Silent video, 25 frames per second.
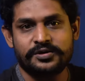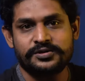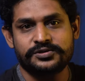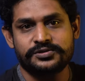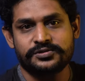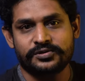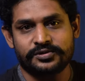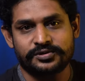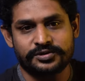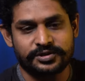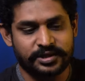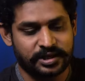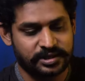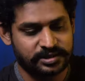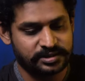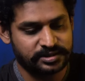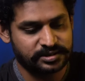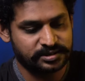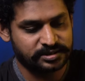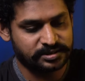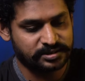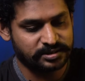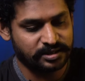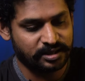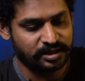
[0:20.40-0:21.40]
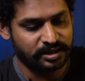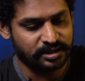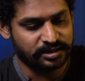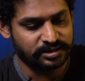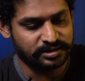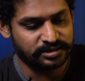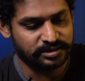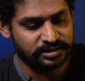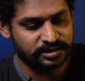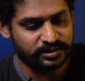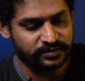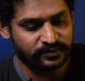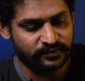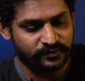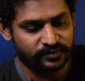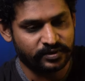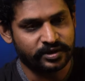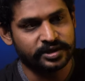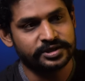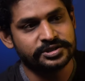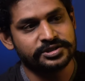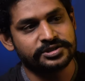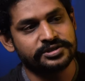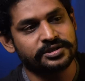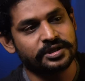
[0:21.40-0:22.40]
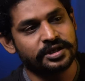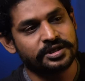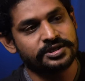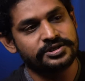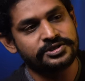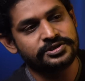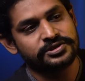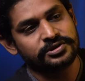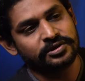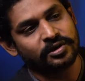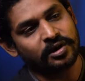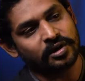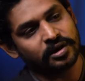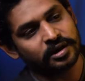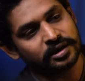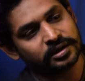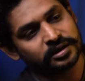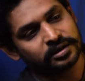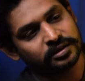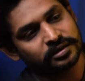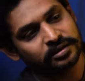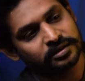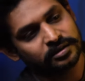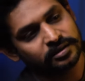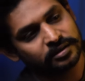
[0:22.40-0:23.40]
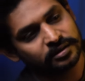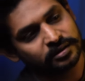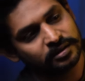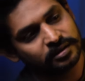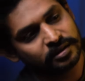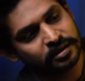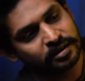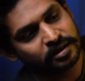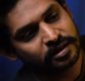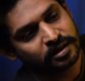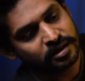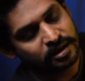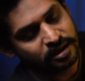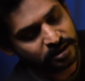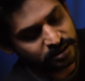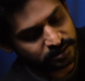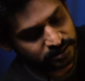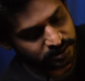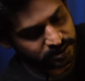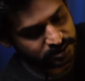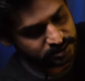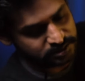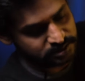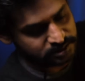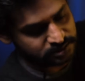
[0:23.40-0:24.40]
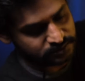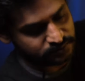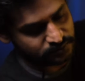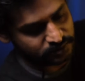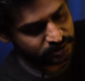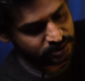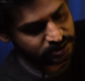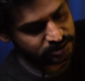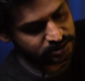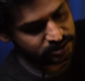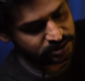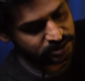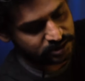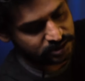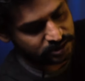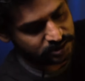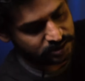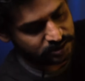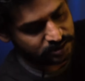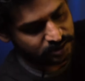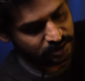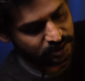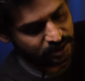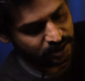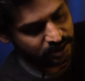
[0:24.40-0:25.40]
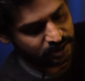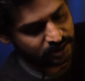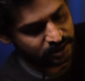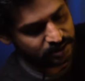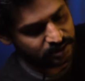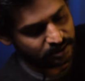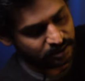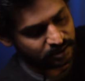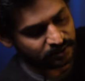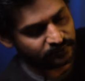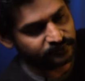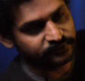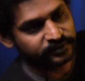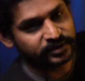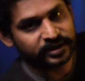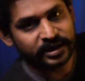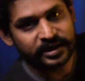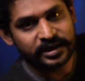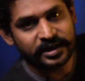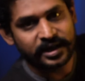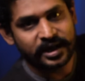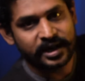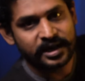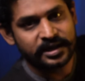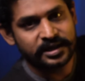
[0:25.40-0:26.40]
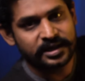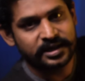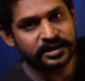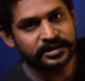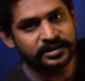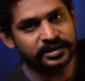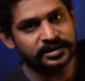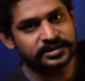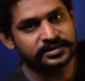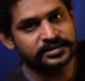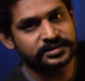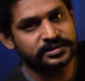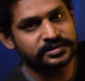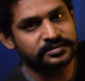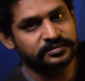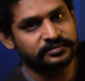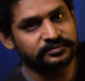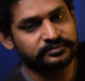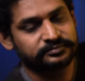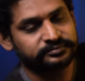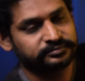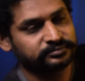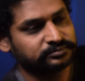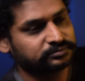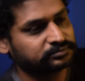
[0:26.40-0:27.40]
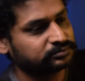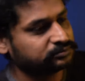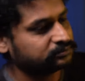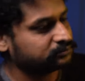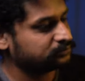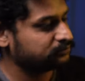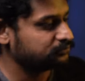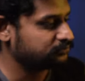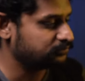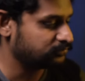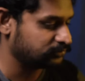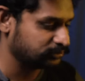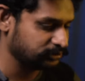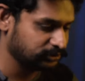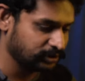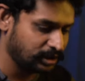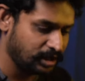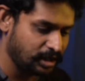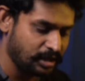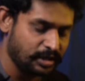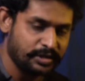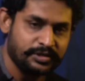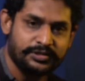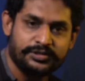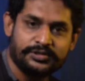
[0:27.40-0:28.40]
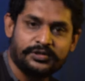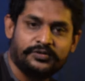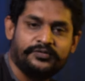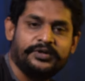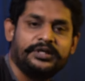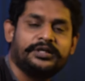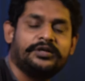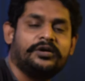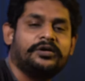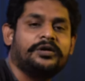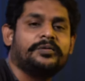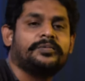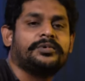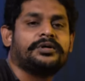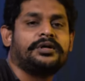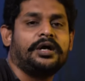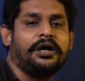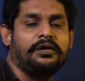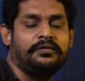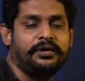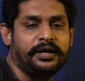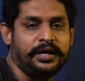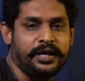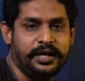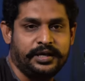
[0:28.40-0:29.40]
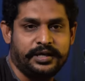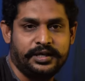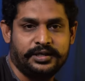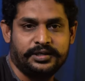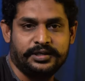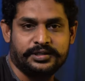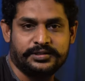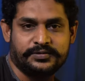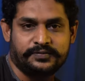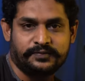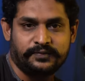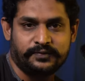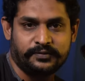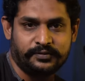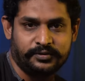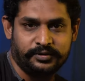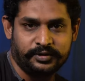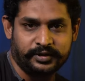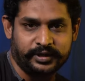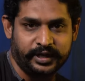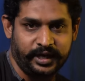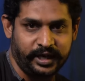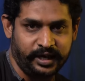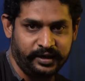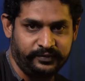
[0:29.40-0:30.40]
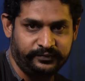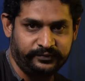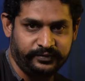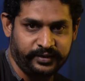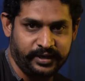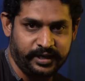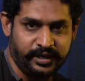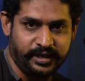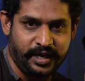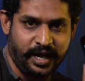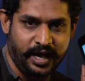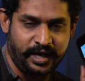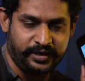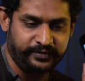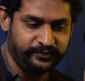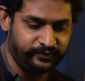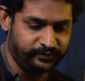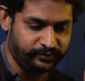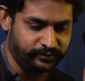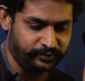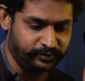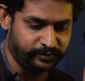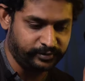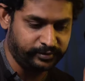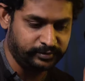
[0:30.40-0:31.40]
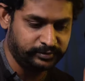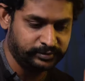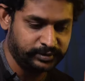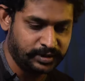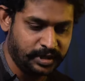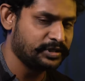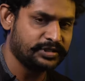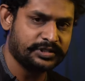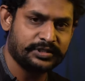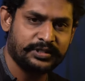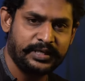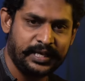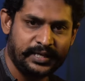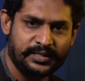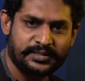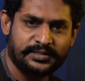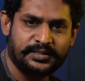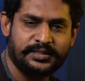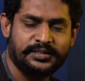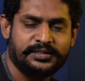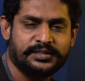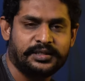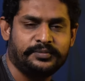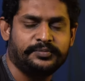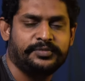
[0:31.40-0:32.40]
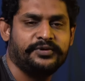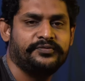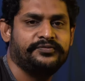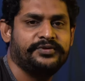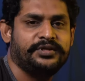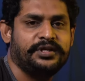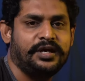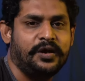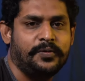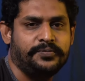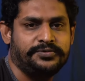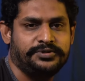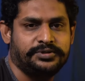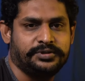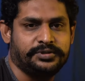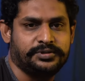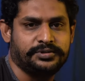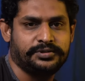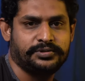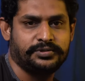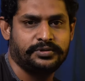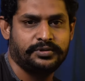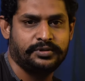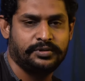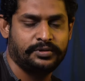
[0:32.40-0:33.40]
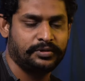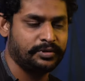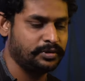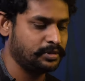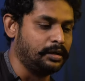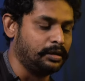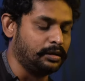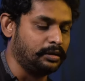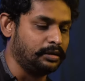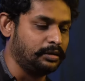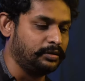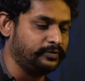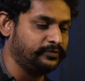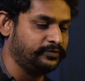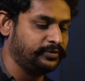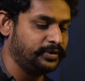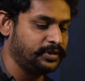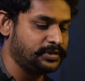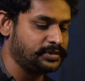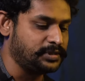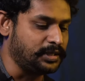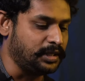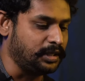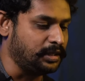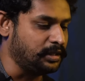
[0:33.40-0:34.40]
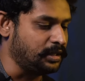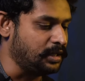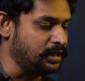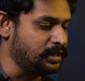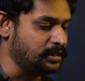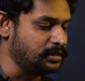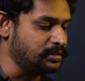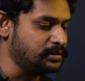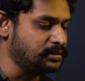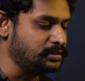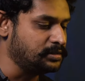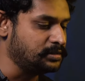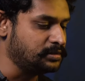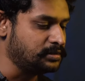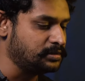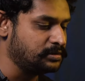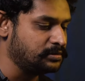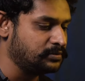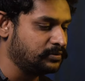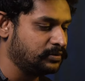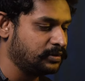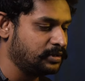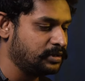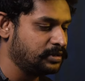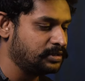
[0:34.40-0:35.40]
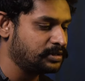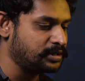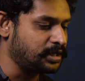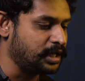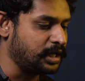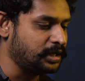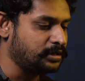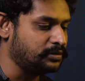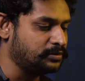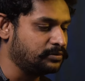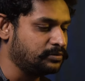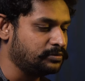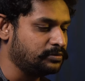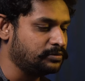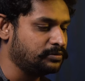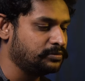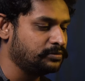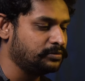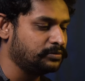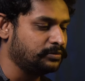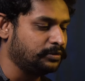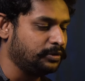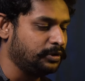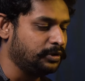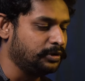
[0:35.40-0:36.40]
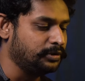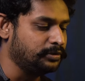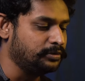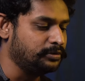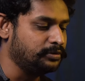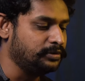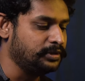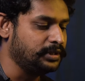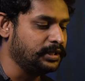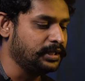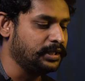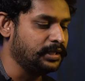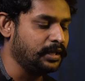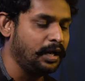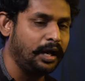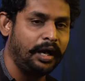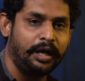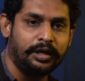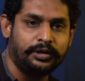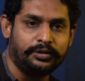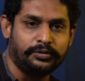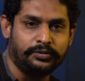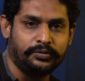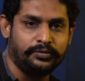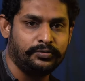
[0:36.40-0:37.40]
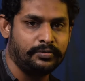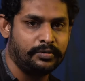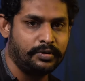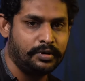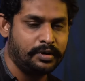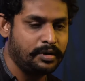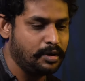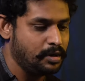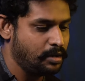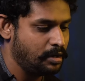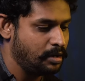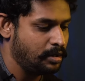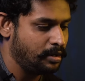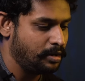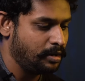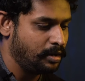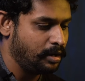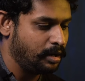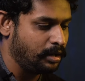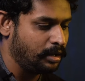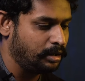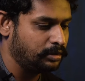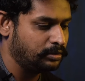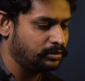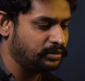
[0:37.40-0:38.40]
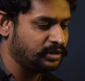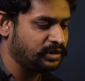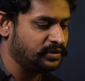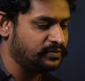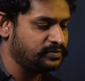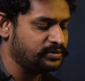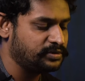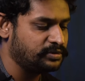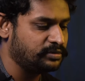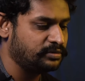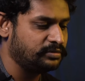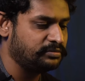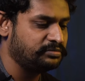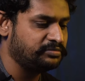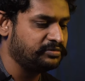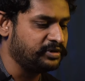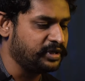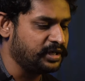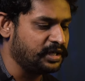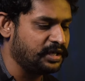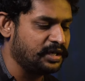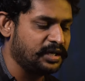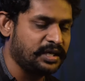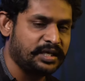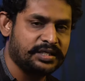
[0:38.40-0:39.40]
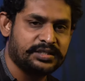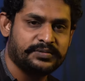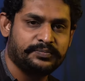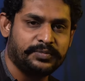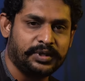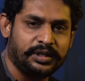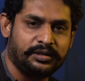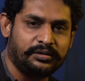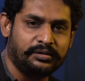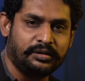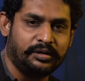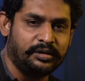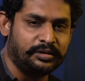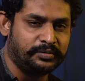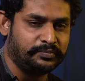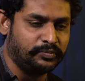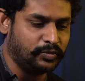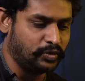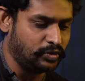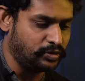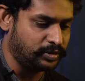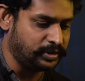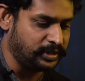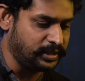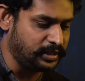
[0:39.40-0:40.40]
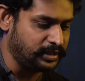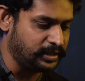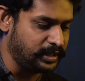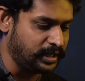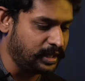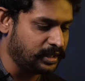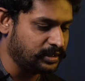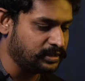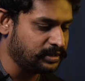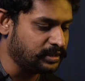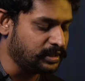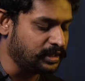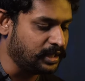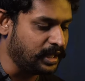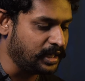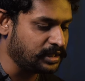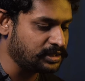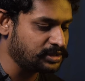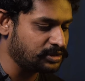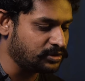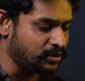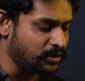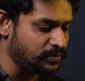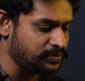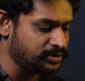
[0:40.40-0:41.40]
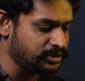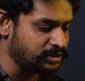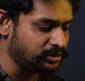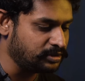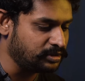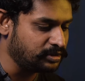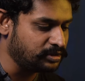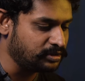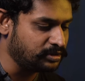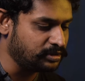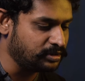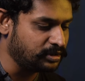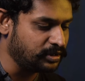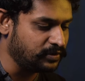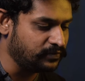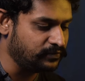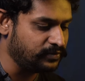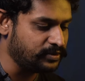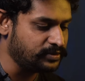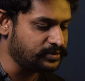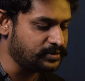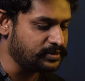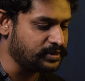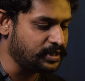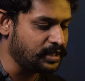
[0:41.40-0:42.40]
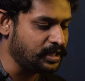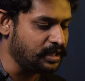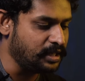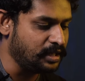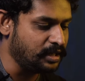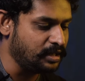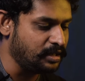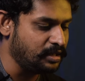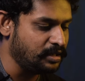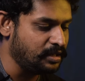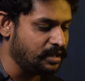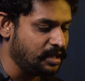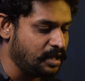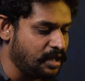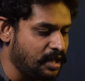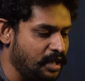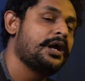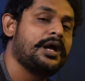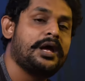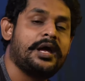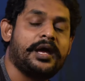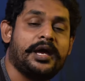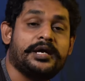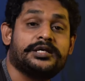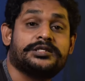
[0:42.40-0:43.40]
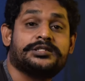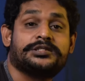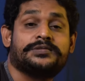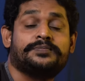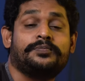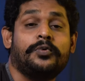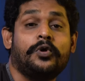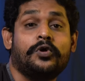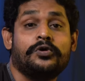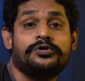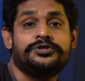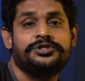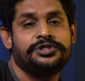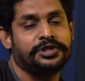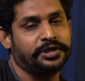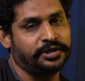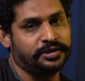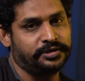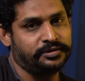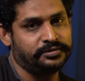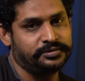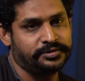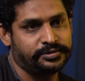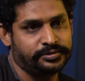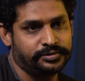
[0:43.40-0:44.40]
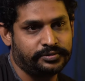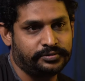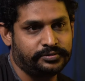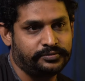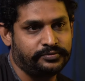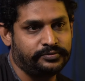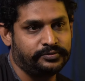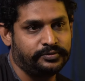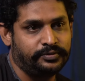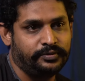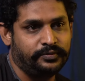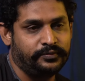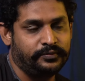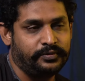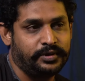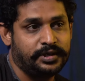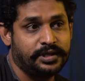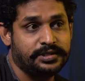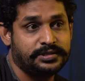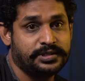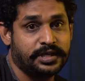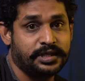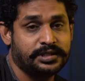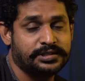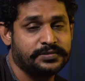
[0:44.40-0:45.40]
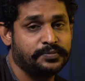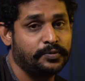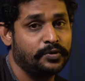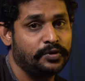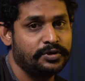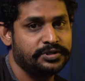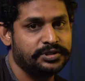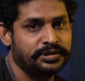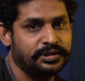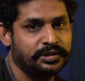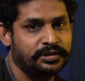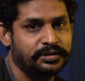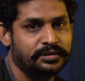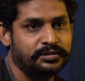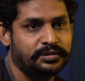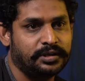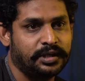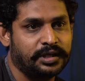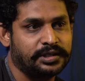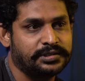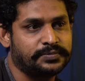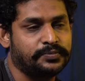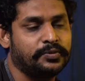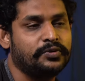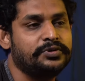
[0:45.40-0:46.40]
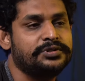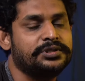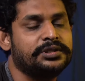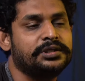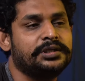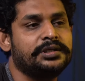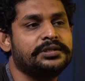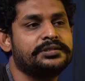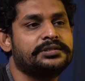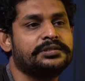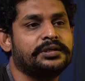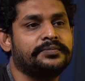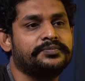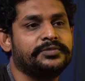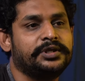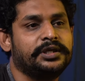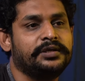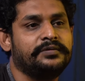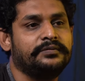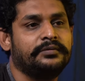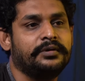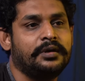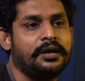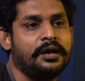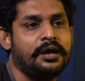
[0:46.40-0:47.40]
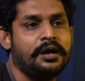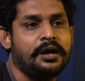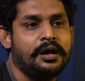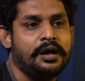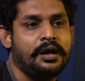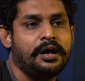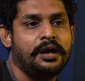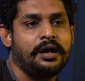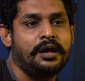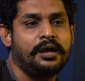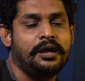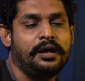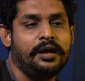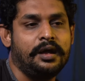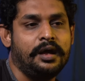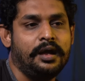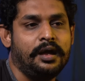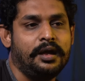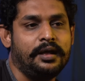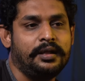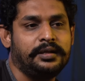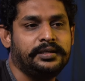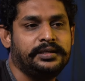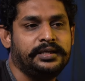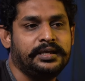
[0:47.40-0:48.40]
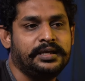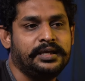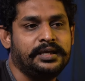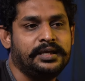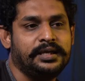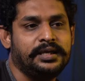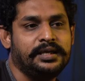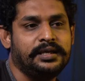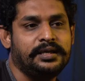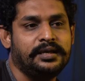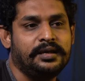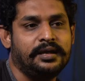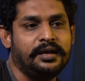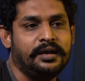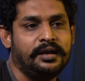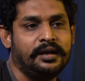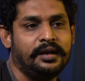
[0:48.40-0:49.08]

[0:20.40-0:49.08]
so this is the original shot, this is original, and after I edit this, so we'll talk about how I edit this photograph in iPhone. So let's see some of the options. First thing is try to do the auto. Auto gives you very less, but not more than that. The next option, if you see, exposure. So what is exposure? Exposure is something the